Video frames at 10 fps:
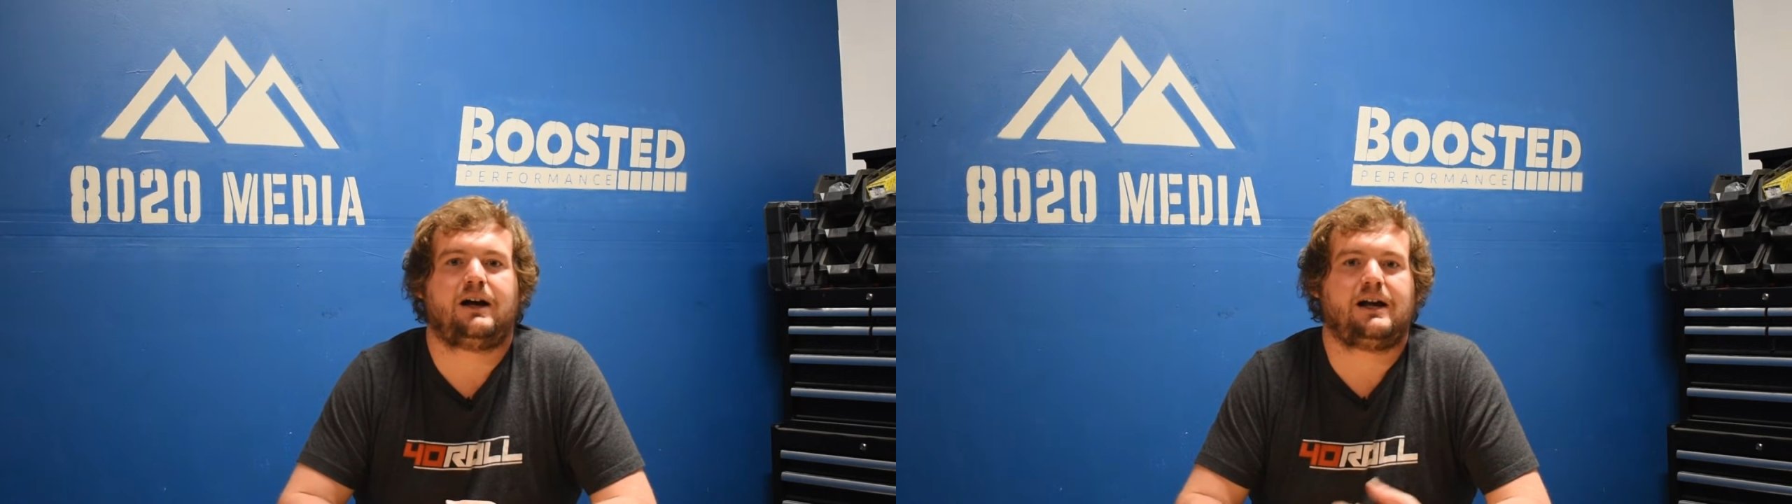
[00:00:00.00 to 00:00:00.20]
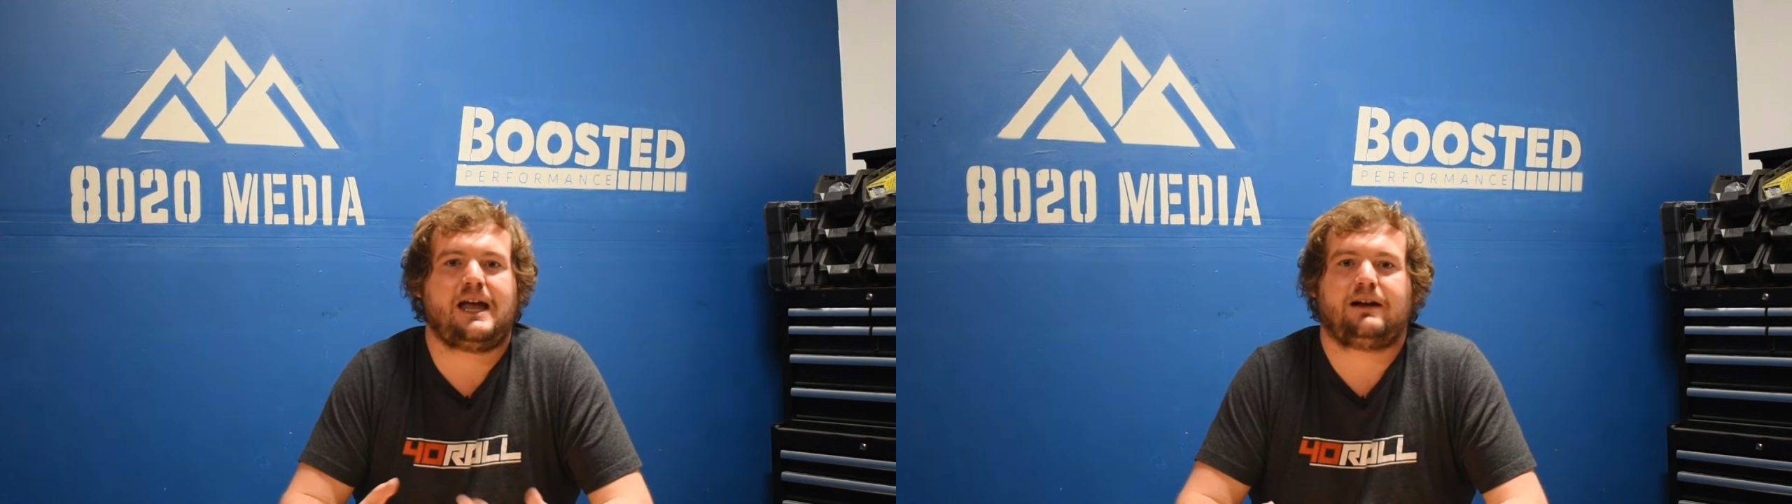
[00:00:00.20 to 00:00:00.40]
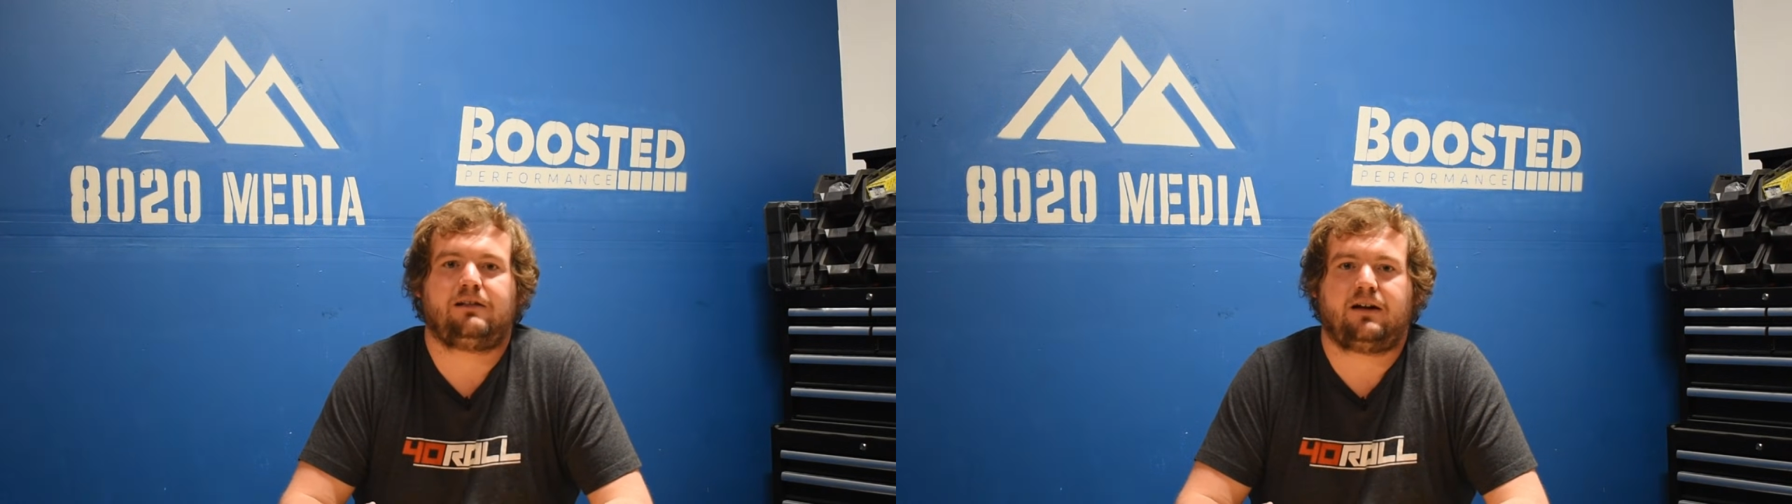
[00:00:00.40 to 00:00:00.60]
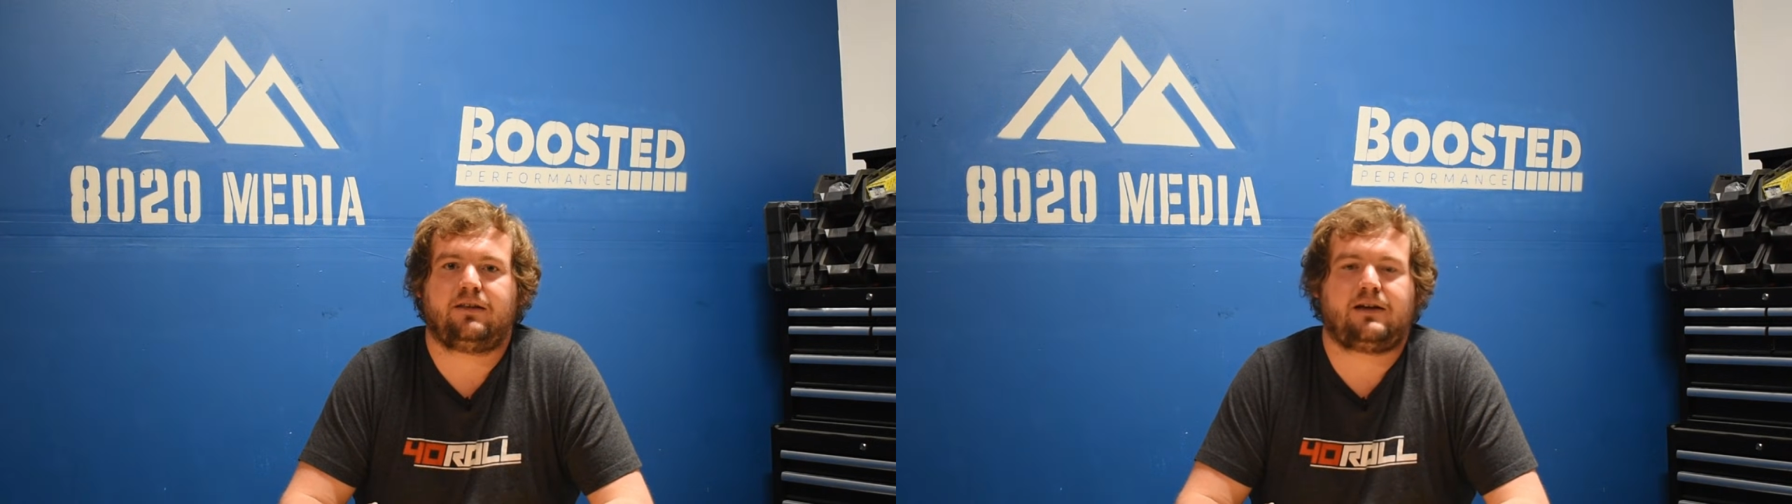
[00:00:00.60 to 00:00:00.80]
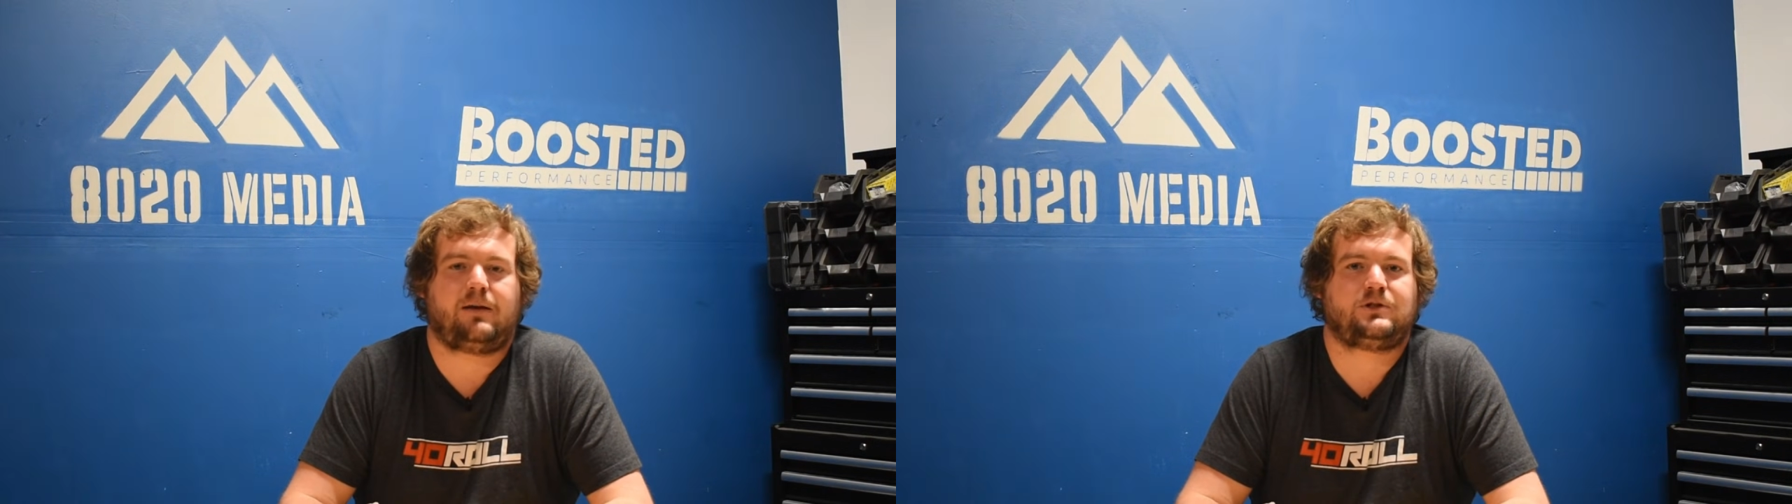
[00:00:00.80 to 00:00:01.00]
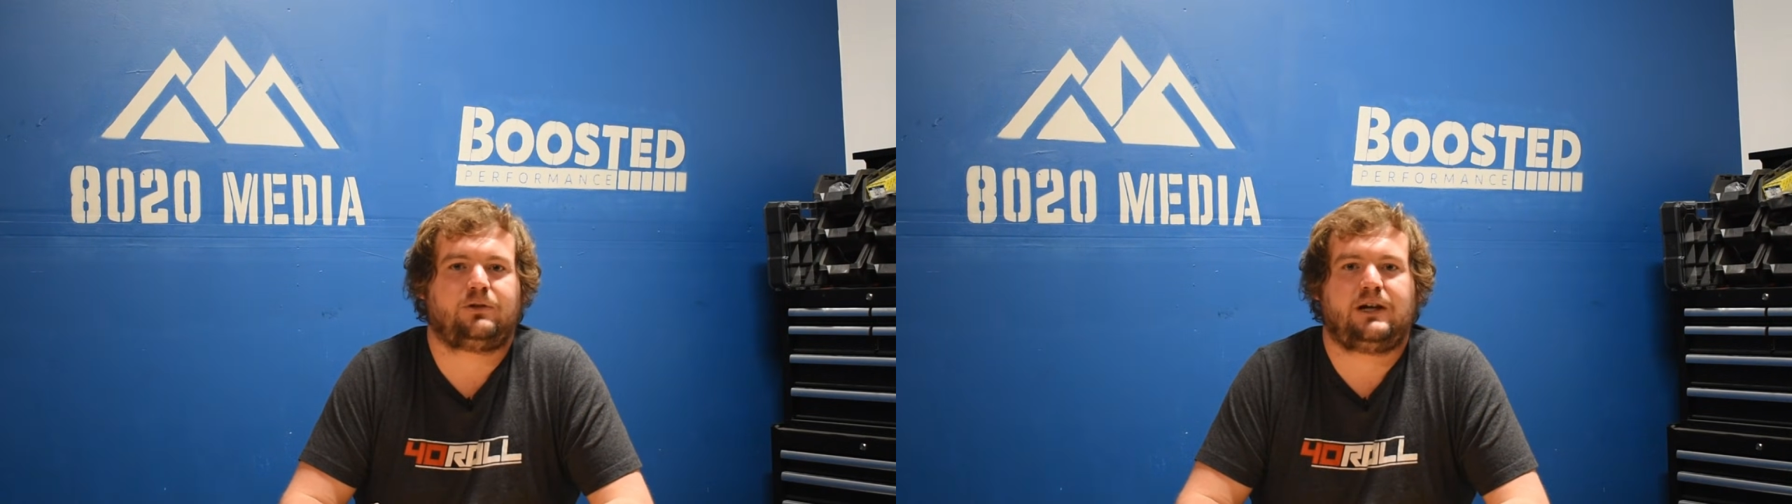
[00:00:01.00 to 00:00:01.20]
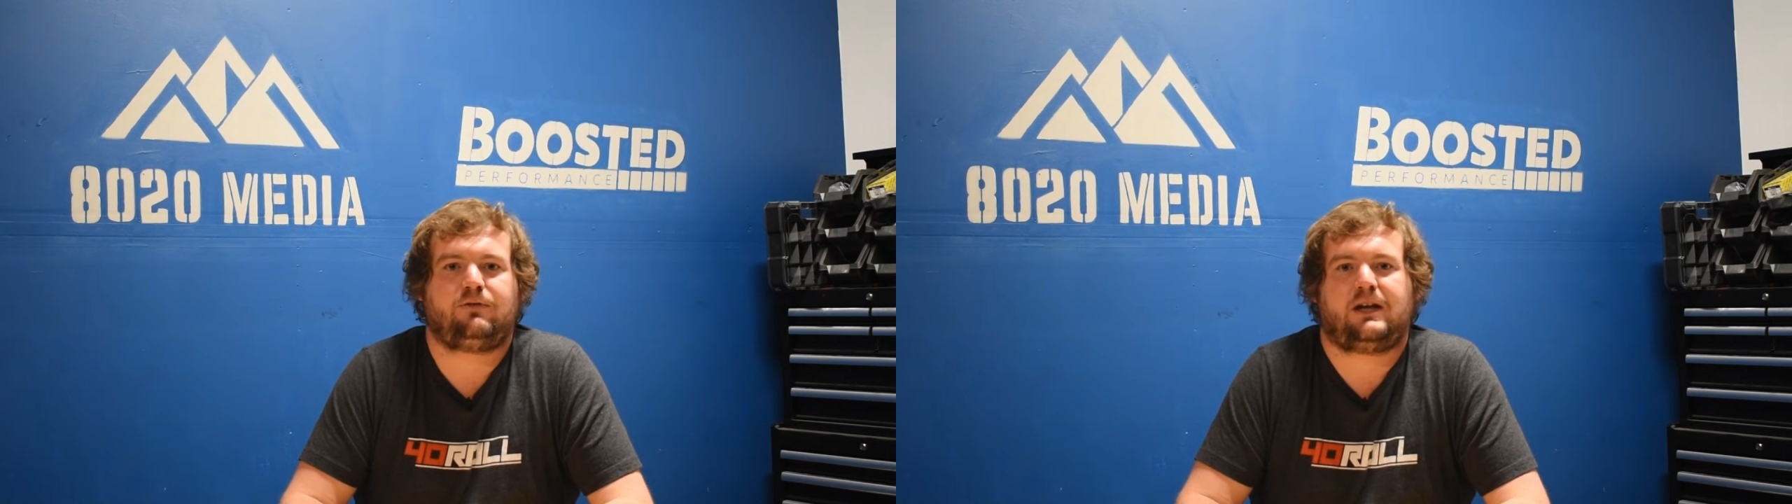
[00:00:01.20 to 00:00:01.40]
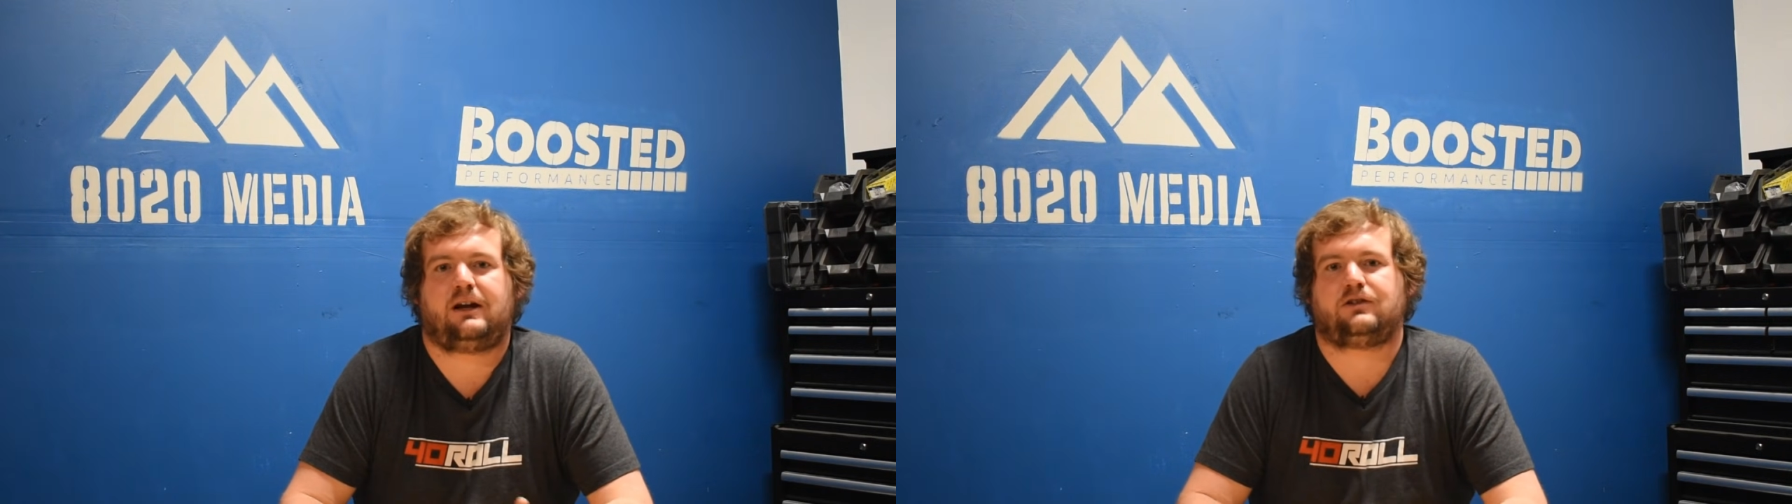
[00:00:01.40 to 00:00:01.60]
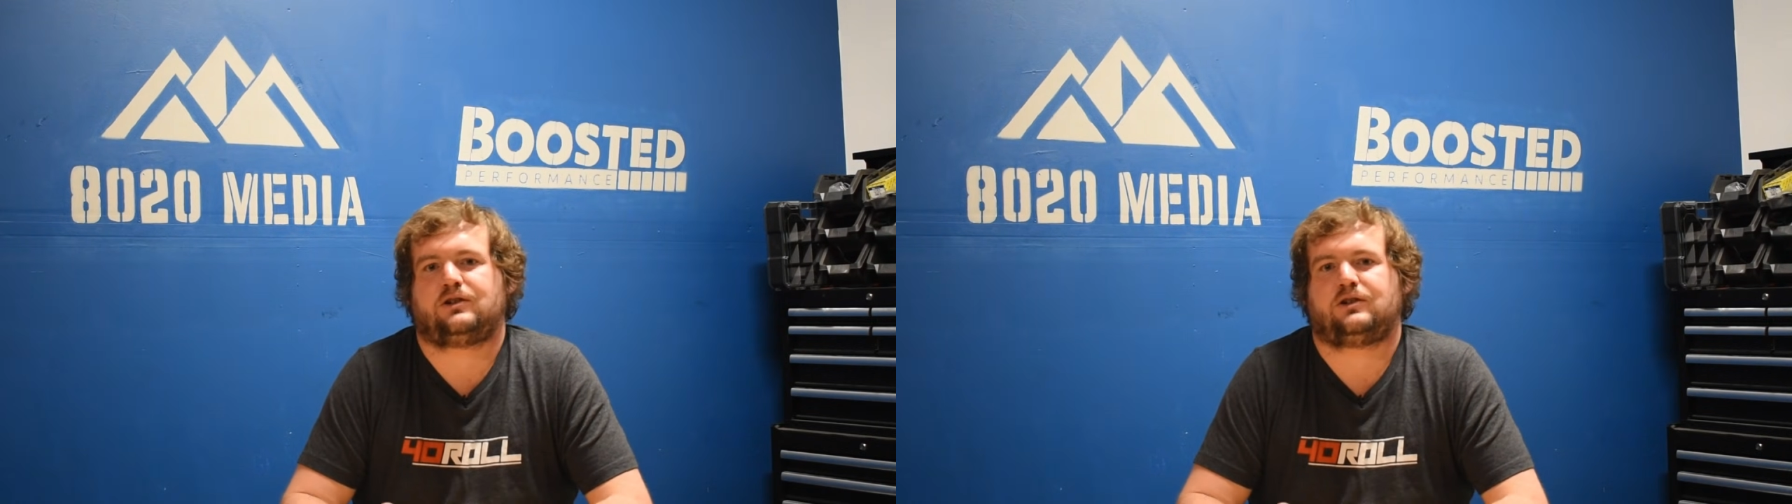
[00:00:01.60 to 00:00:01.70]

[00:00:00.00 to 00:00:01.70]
Again, a lot of the times you'll even get